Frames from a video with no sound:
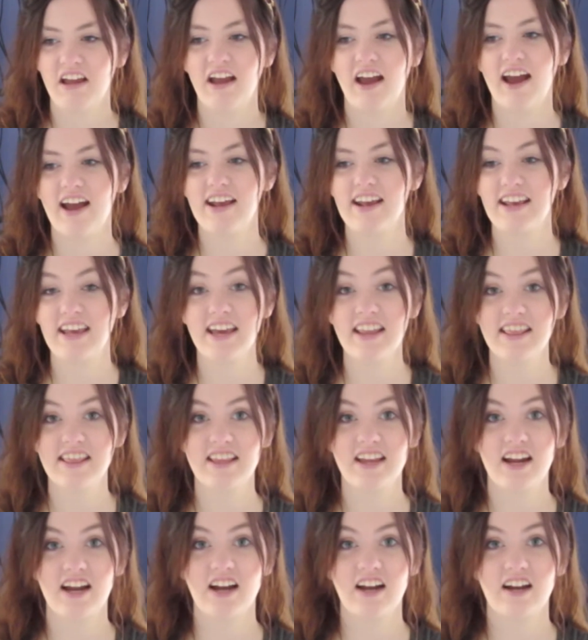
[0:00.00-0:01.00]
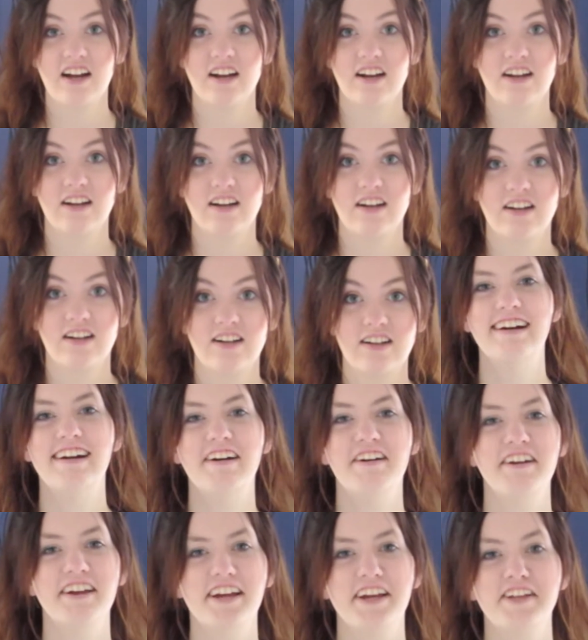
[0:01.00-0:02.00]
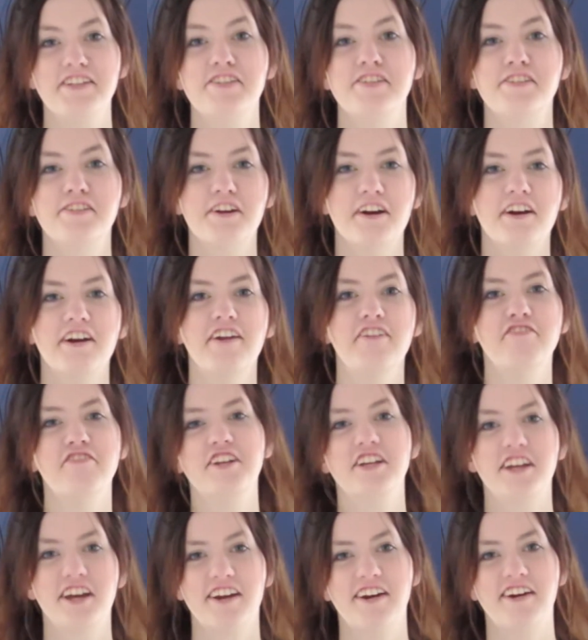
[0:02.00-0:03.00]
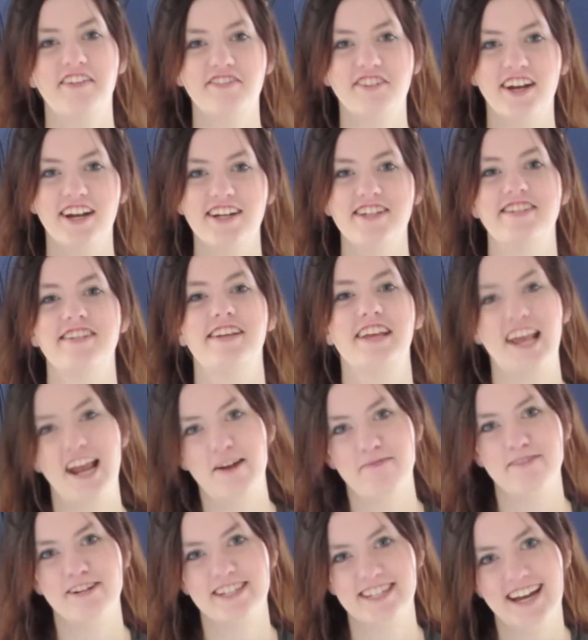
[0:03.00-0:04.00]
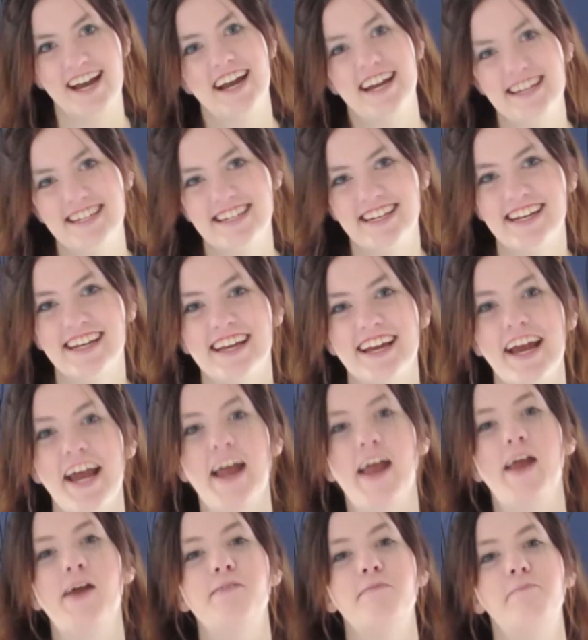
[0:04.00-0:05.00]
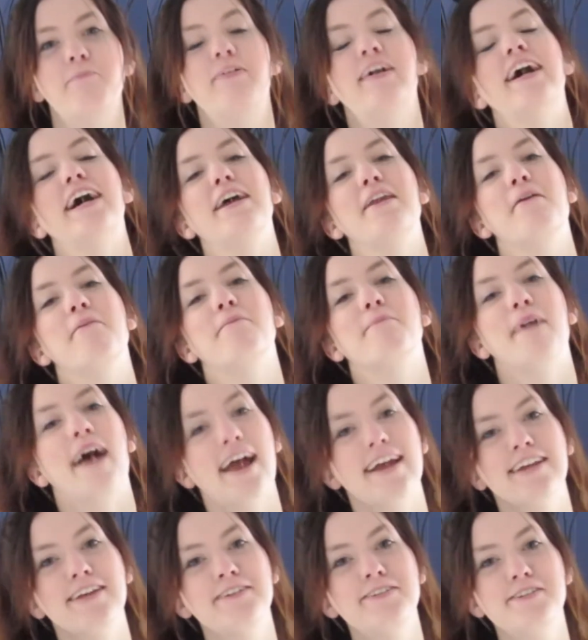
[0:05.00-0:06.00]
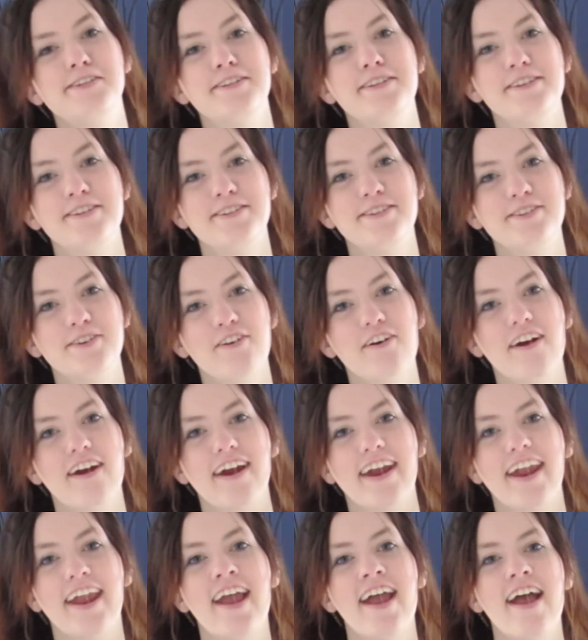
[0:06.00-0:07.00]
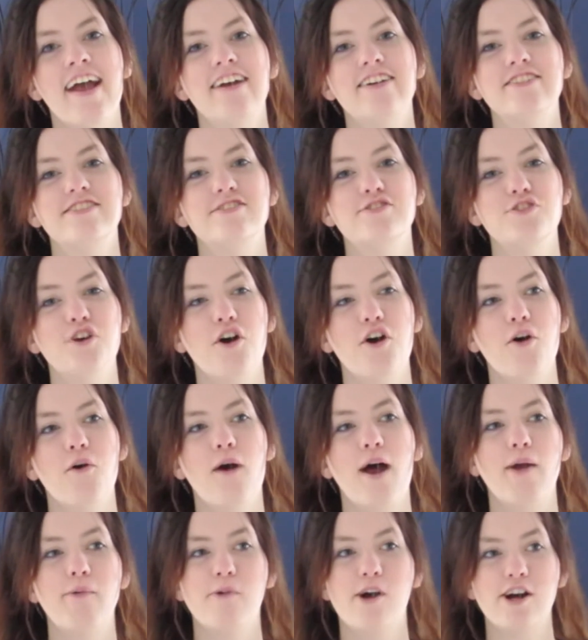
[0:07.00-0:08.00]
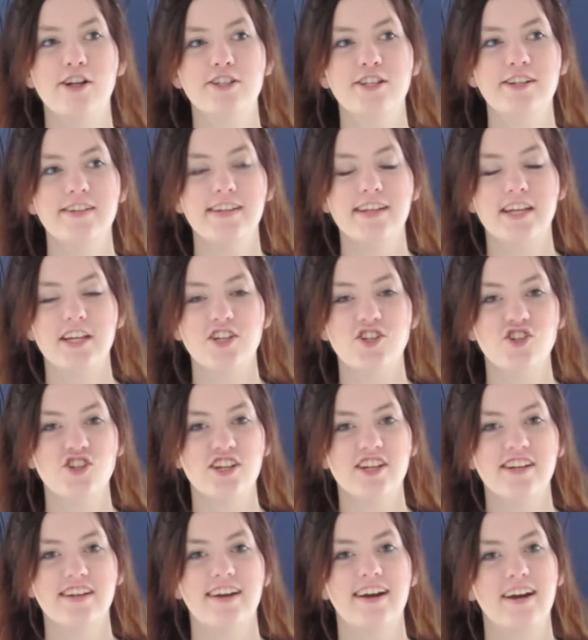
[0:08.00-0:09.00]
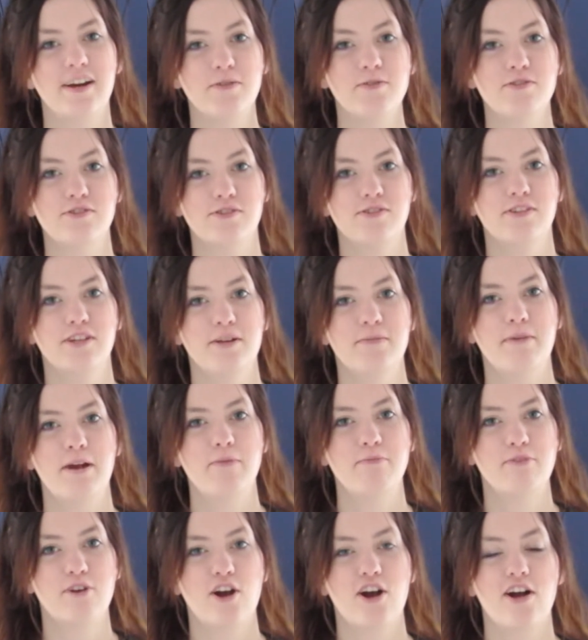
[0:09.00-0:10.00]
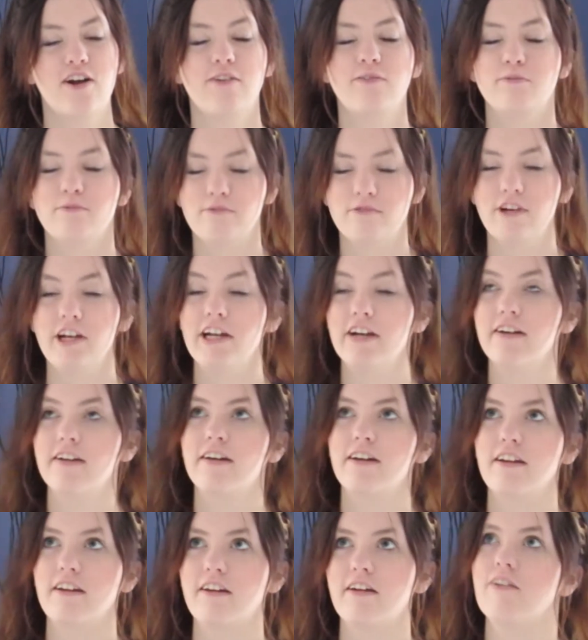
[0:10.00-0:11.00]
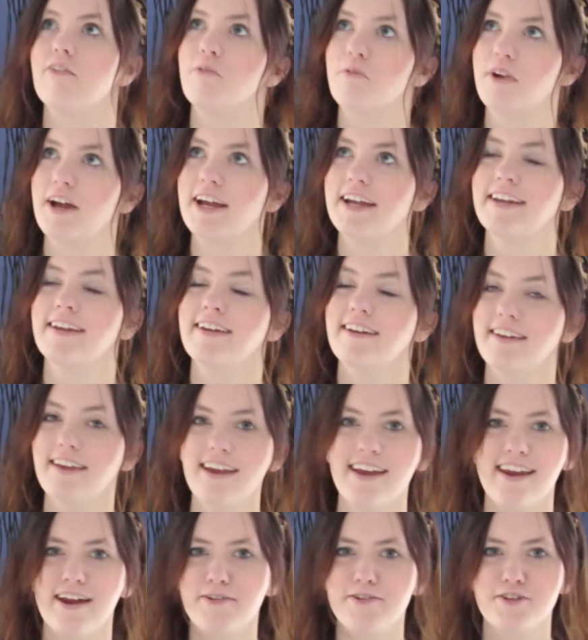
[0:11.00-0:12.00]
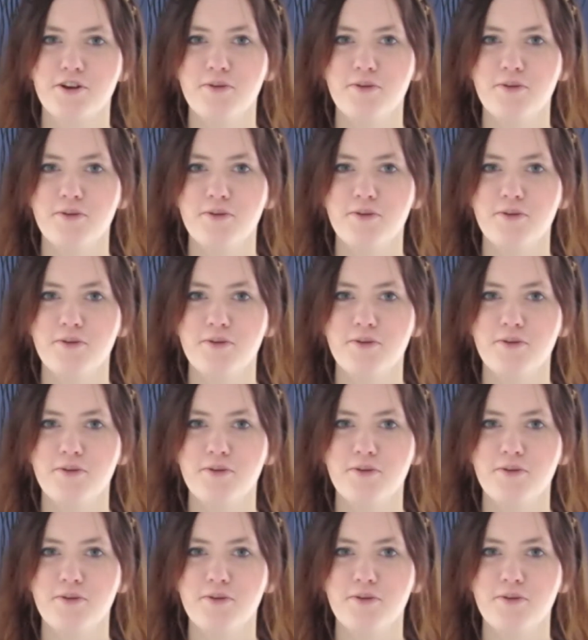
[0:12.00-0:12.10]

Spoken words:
I get there. Okay, sorry if it cut off, guys, the camera died. But back into the story. So I walked into the kitchen, I was only in my bra. Weird, I know, right? Again, I was